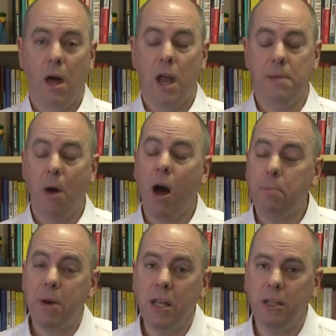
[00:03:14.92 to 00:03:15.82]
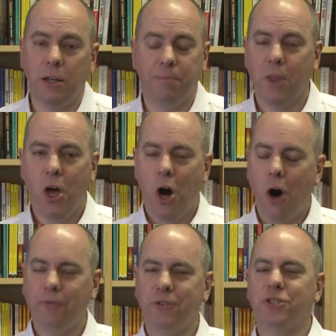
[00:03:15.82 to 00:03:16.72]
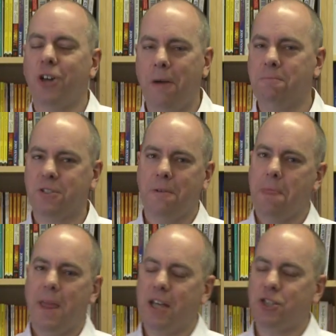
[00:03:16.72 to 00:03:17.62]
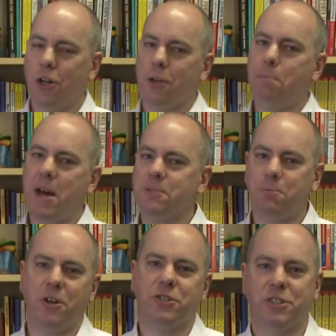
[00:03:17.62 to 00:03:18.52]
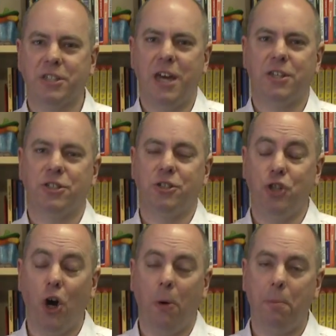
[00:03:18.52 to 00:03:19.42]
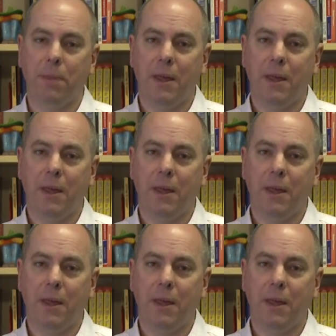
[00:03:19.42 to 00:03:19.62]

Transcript: And in my opinion, oftentimes it's not the best person that gets the job,